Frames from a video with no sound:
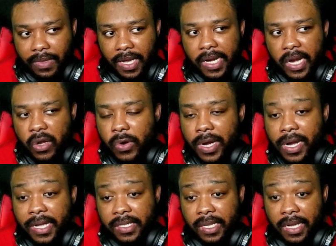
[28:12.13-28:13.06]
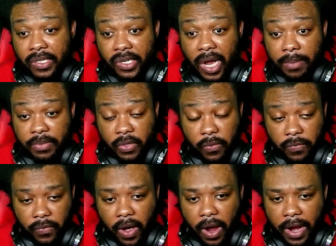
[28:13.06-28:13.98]
they're doing an excellent job so
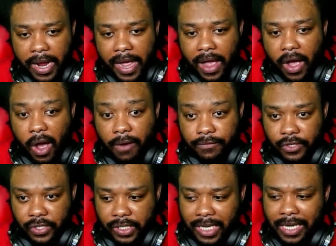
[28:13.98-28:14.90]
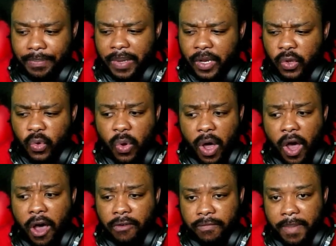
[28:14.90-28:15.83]
far of just keeping you
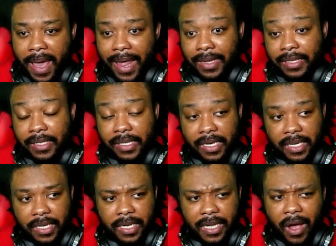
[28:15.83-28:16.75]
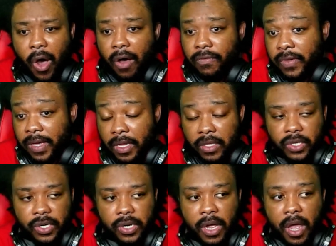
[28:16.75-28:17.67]
off balance and off
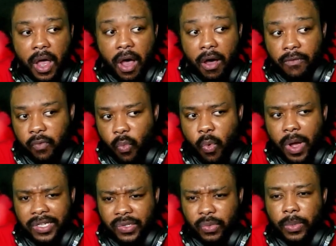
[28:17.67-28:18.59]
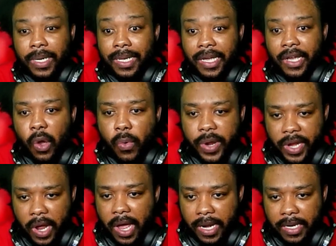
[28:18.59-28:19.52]
kilter of what's really going
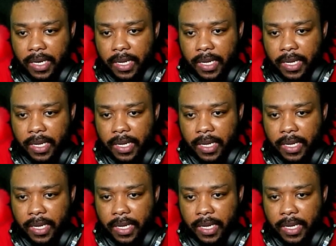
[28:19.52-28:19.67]
on.